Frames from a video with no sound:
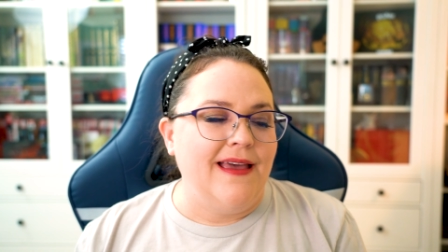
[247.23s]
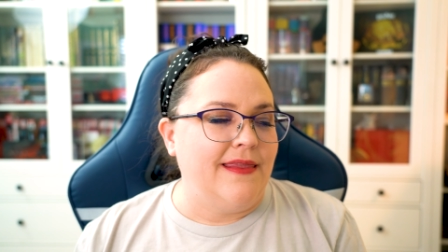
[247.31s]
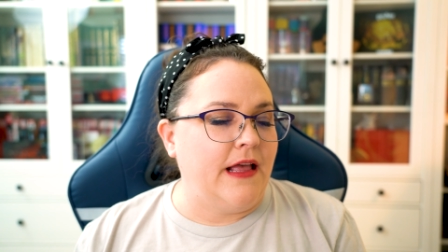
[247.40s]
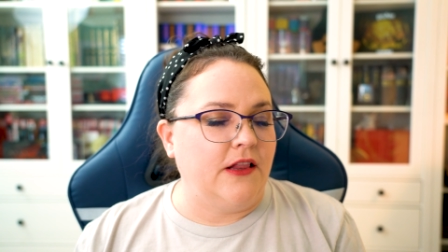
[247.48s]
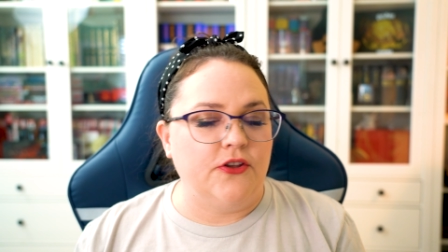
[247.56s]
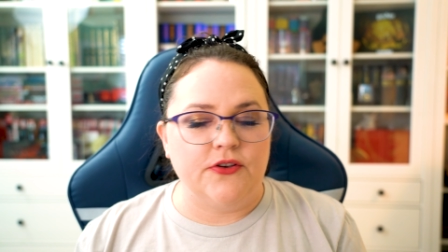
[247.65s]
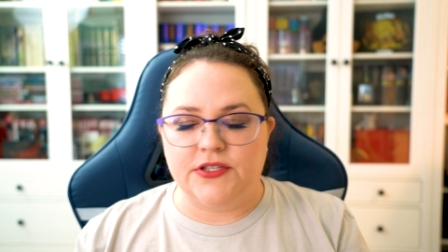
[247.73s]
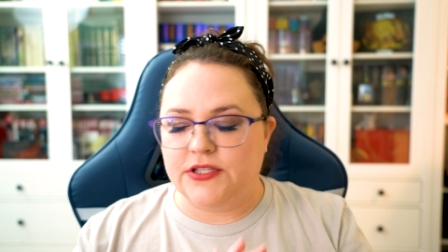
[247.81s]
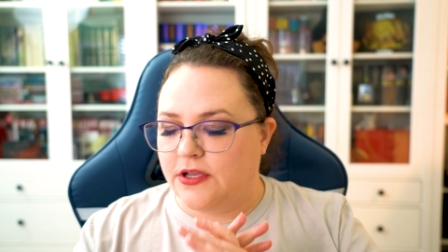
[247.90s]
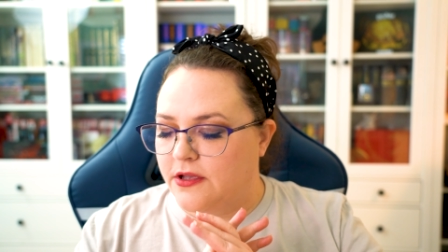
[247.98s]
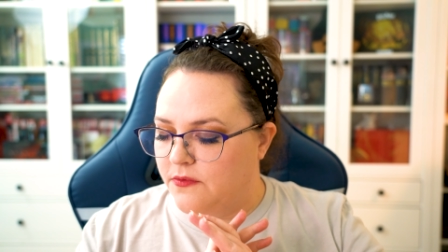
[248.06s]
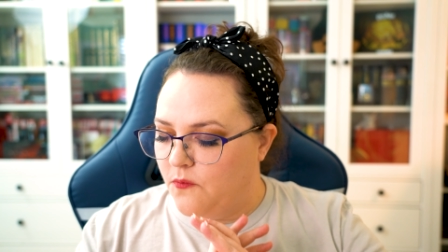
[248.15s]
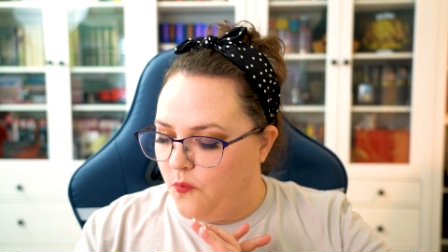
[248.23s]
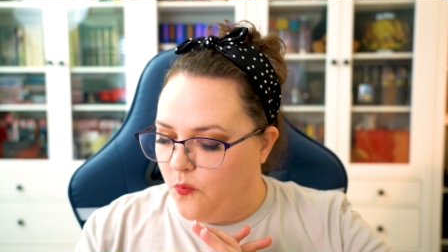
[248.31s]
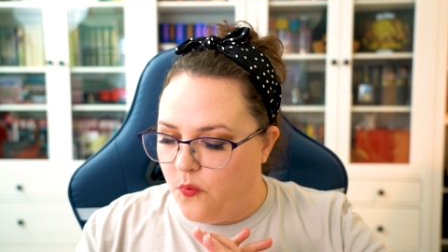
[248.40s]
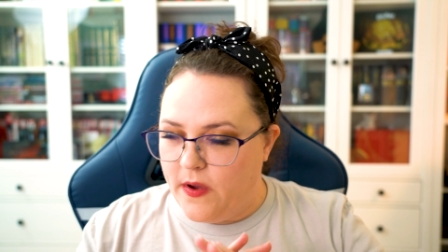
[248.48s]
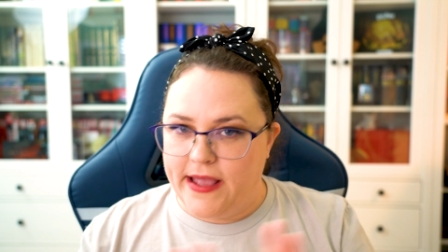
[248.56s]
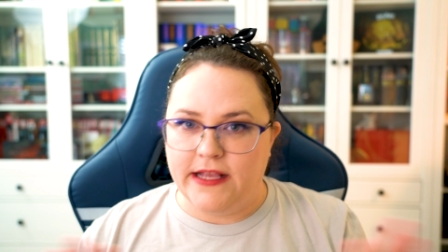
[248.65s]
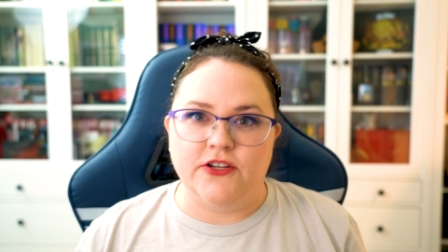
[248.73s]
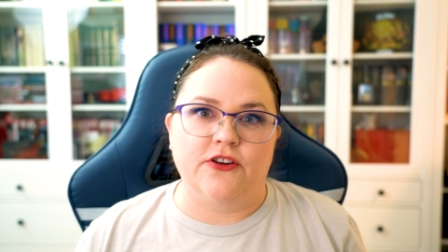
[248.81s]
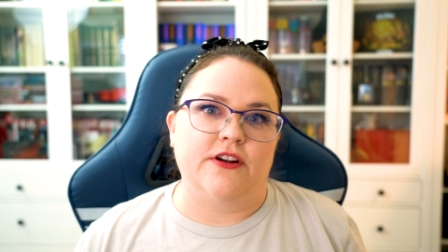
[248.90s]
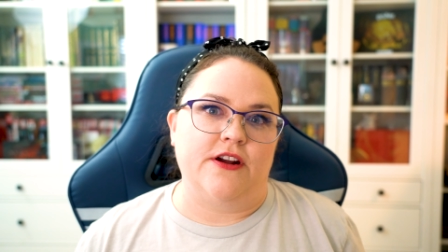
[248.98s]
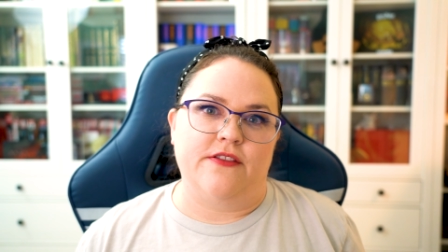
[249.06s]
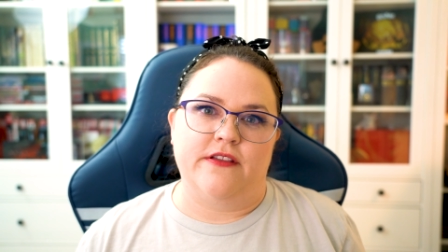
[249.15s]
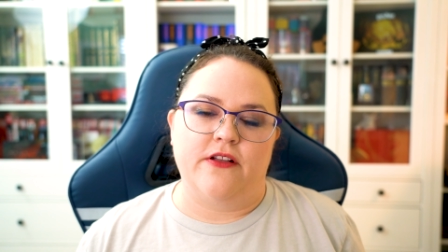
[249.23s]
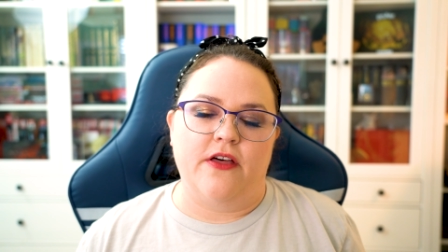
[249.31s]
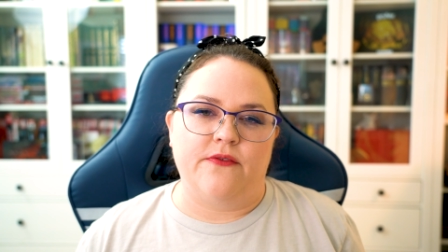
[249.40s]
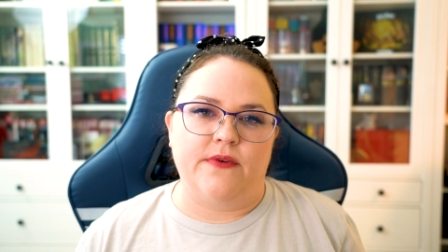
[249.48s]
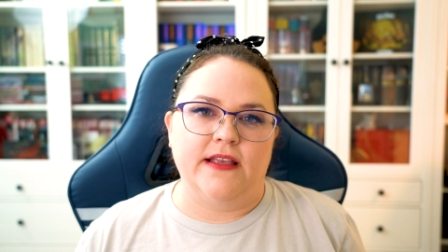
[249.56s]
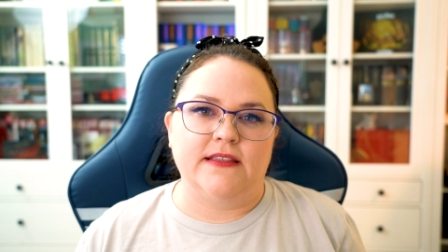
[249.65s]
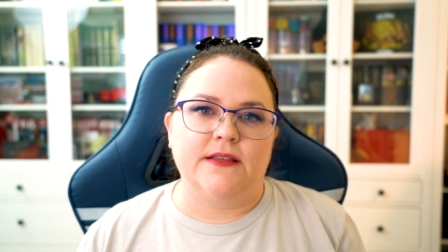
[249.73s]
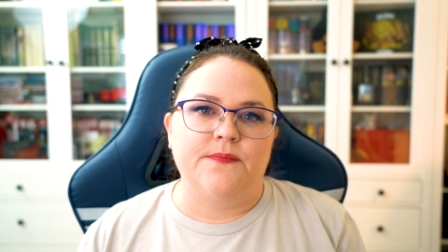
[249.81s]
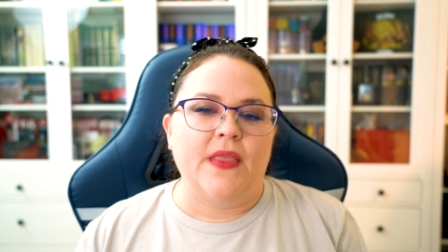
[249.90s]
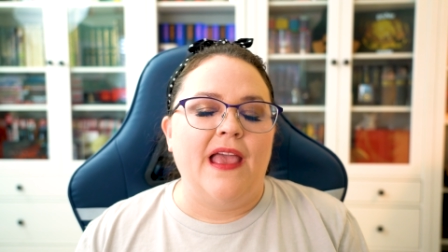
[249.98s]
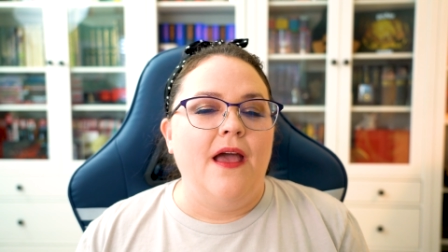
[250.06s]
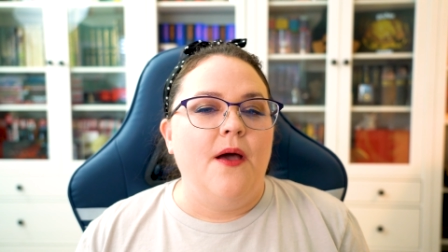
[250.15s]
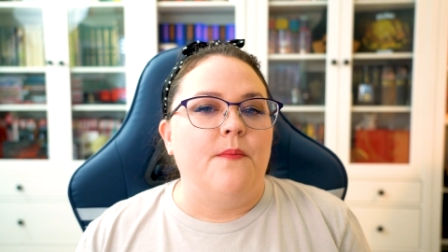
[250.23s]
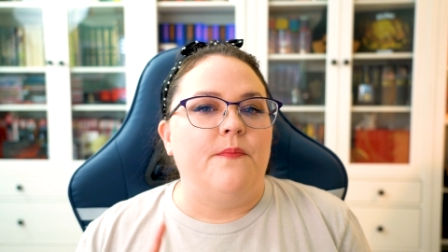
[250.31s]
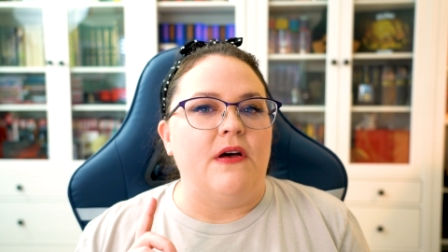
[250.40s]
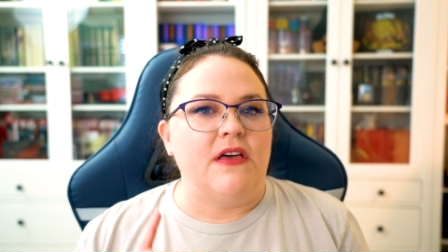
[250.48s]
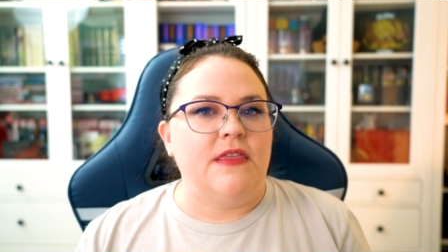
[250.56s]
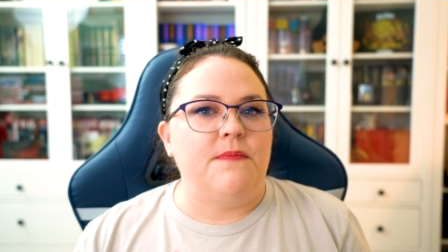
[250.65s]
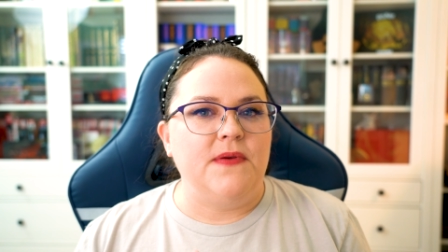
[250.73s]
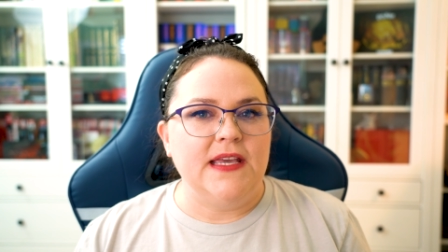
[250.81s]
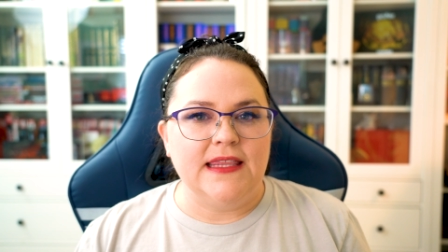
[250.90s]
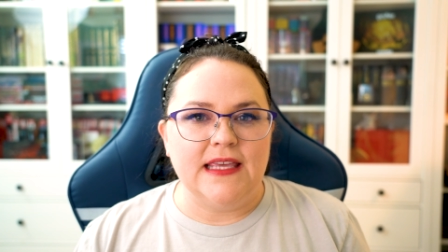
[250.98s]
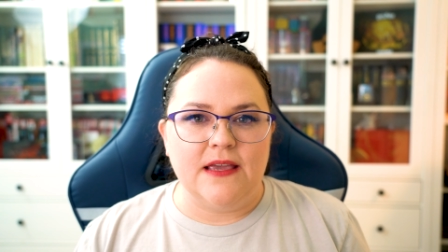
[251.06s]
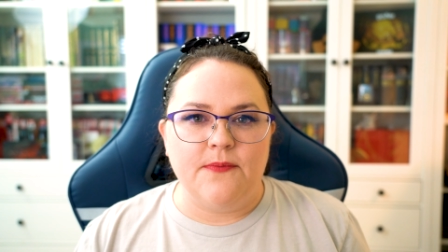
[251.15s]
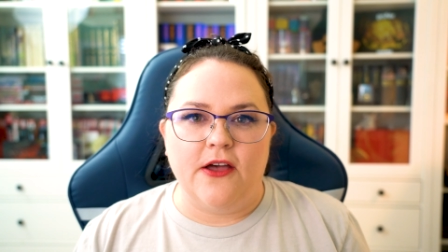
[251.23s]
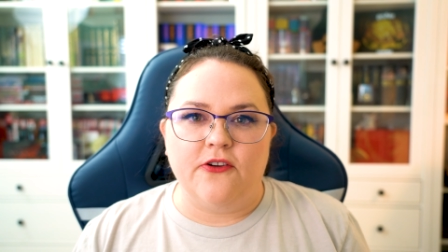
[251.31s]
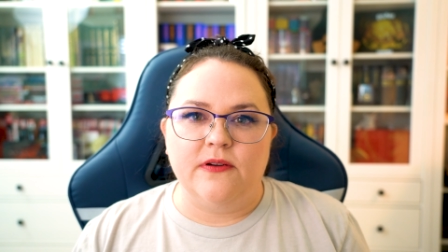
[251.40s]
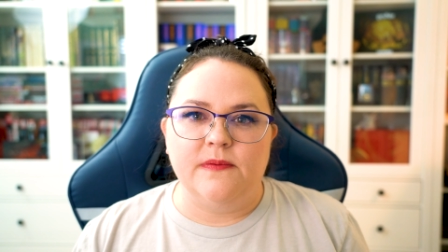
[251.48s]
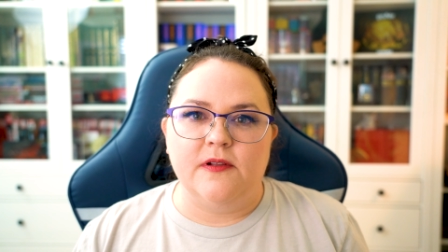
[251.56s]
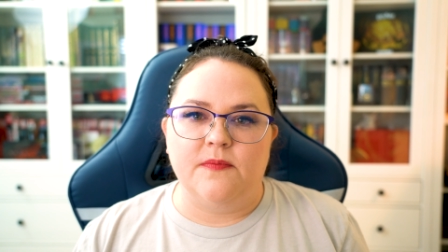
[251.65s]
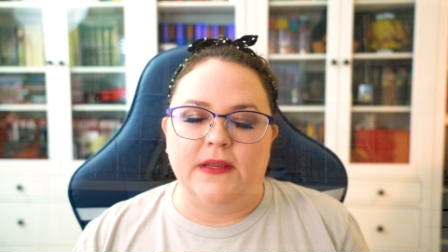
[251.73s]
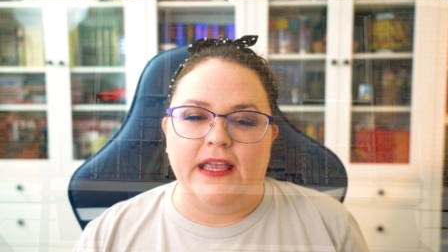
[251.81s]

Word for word: that looks way dirtier than all the rest. But the big thing about Grimmauld